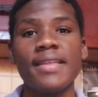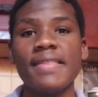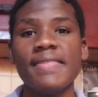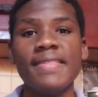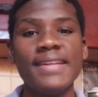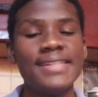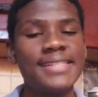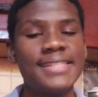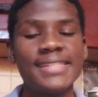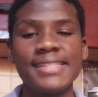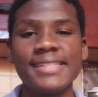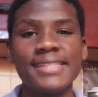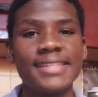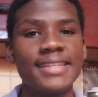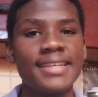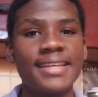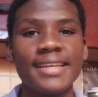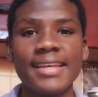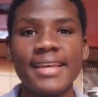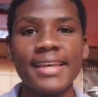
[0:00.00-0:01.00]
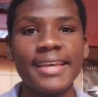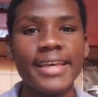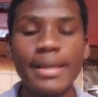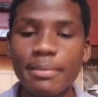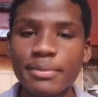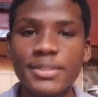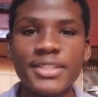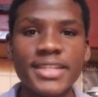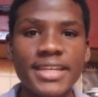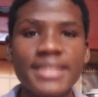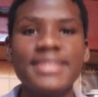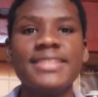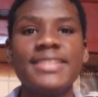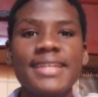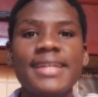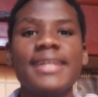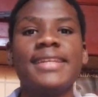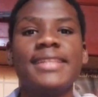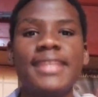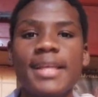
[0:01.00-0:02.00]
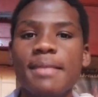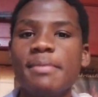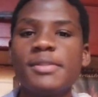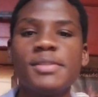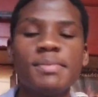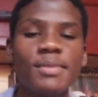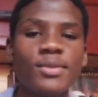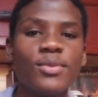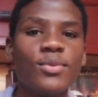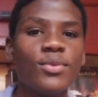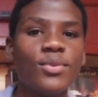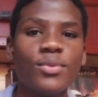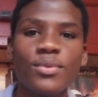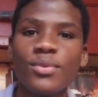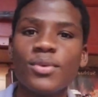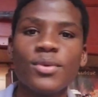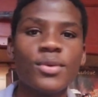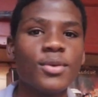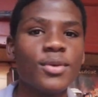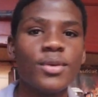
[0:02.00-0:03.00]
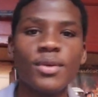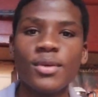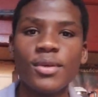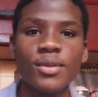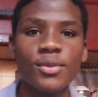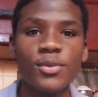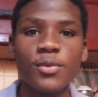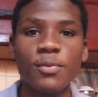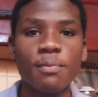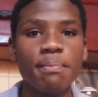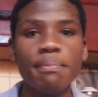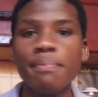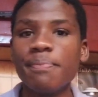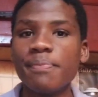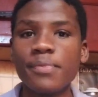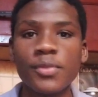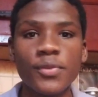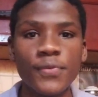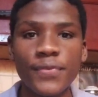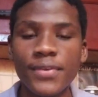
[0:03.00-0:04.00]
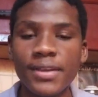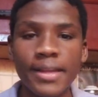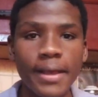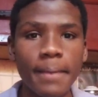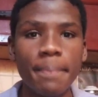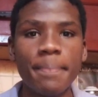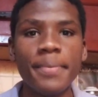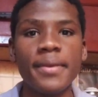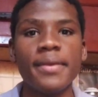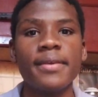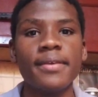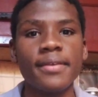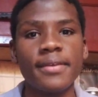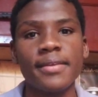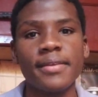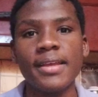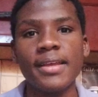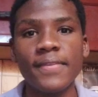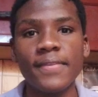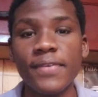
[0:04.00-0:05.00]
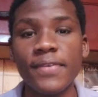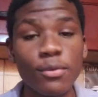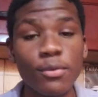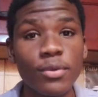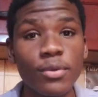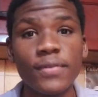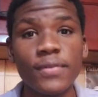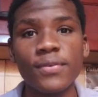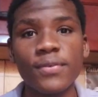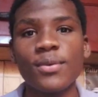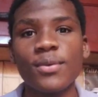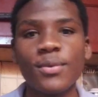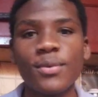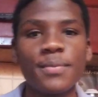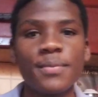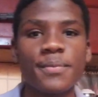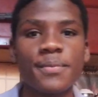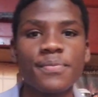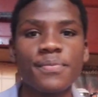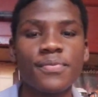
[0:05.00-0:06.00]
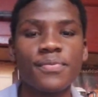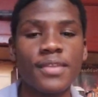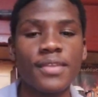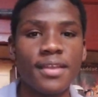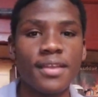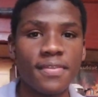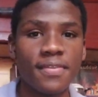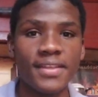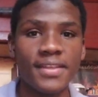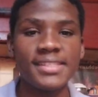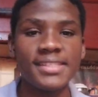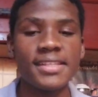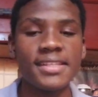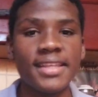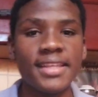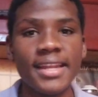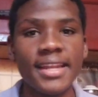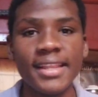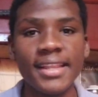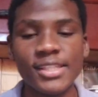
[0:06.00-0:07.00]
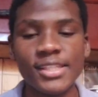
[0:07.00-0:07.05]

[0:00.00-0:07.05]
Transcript: That's game changer. It helps me to feel happy and feel grateful. That's the third.